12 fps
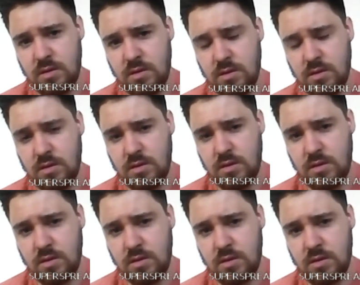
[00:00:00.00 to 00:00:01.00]

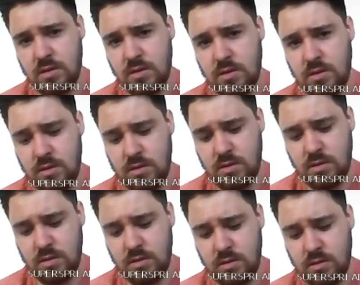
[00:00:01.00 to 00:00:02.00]

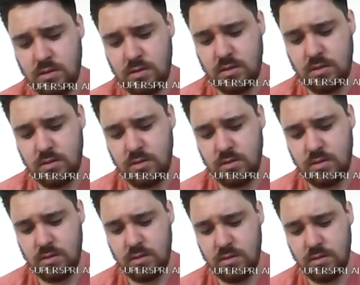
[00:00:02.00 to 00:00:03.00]

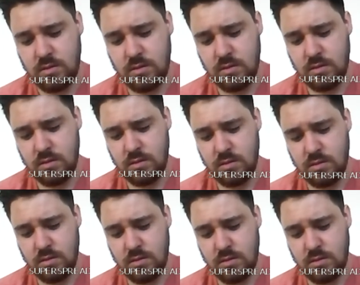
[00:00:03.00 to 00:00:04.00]

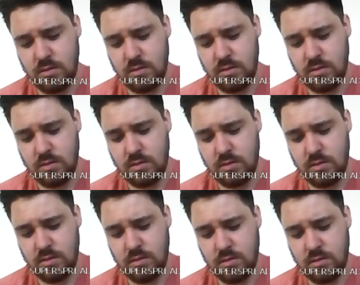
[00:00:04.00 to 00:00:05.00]

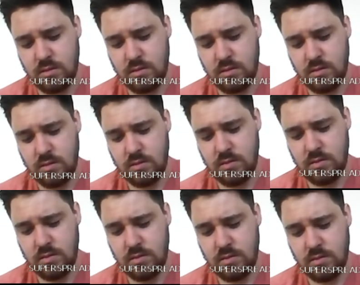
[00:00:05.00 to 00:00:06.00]

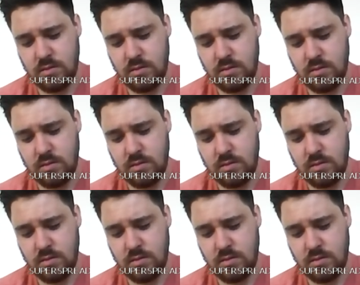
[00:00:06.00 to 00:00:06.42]
The person shown says nothing.